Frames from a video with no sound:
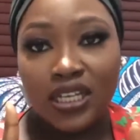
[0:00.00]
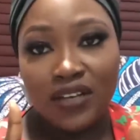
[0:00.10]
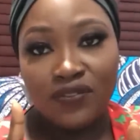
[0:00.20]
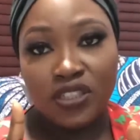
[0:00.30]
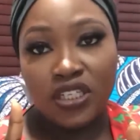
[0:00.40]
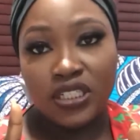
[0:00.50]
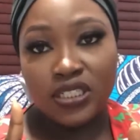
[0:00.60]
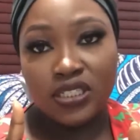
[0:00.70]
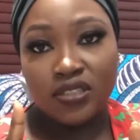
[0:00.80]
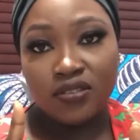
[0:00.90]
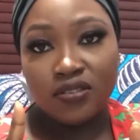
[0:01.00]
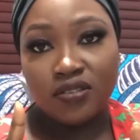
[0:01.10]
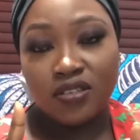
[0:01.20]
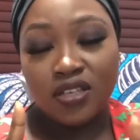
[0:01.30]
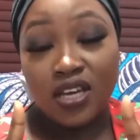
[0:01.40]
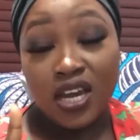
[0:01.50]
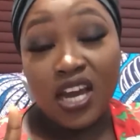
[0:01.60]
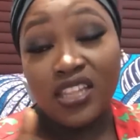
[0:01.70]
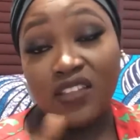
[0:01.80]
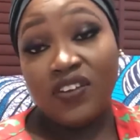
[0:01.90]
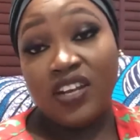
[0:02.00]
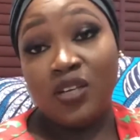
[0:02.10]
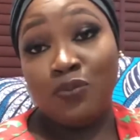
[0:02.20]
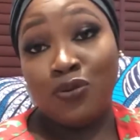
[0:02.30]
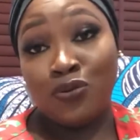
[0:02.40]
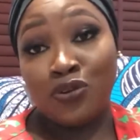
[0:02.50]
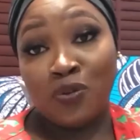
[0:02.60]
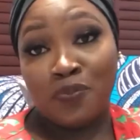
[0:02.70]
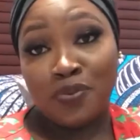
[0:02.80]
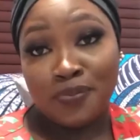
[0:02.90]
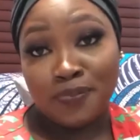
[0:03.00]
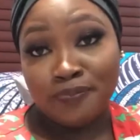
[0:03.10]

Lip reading: 11 years. And they finally broken up.